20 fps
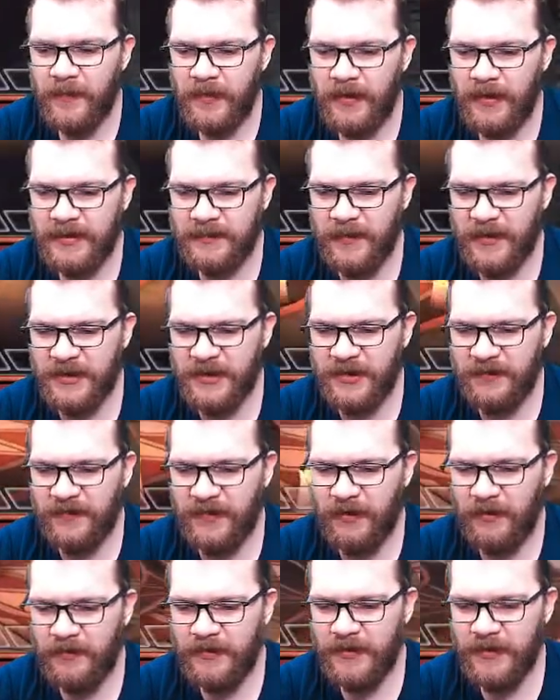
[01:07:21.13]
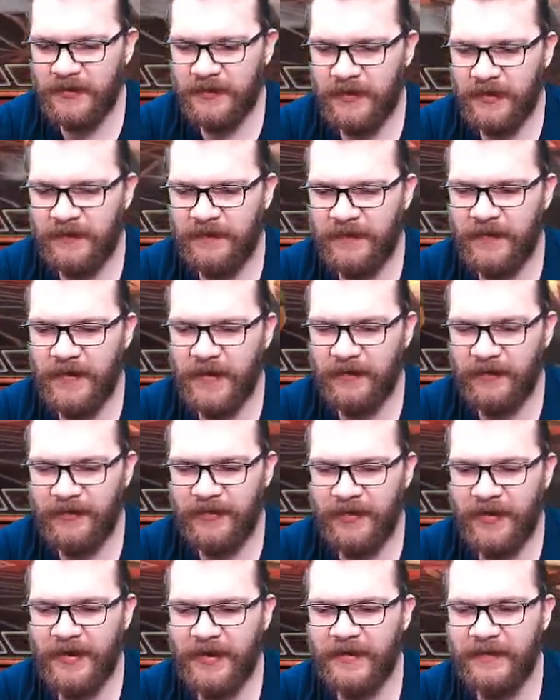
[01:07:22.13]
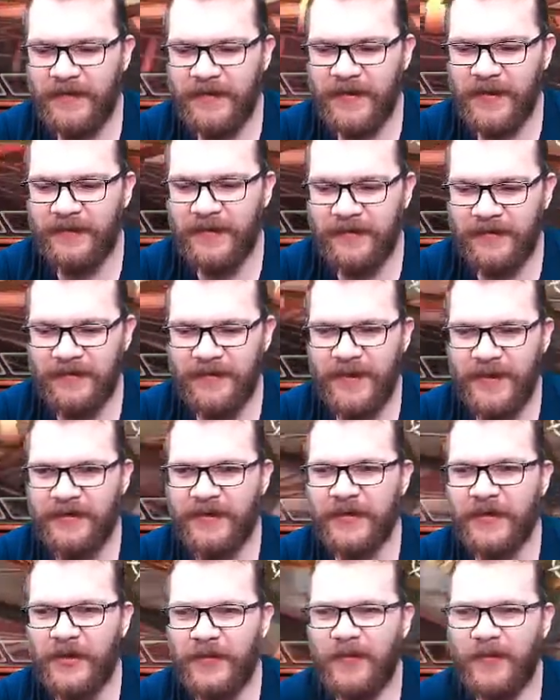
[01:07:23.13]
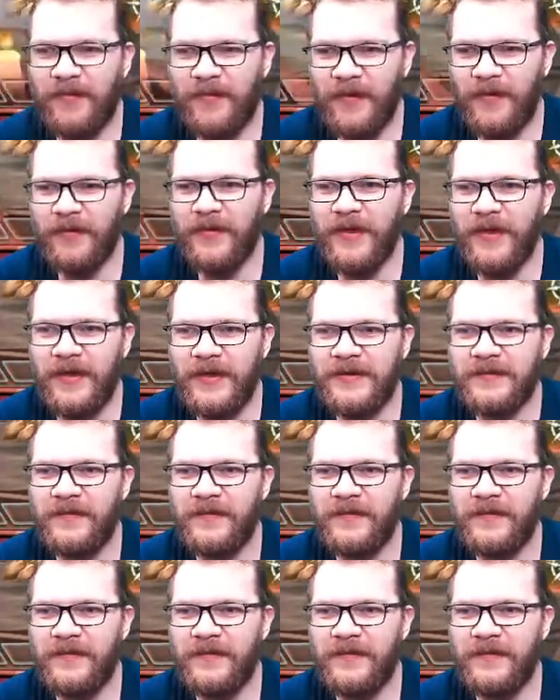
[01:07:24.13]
especially with Odin. If you have tried, if you have never tried Red Goblin with Odin, it's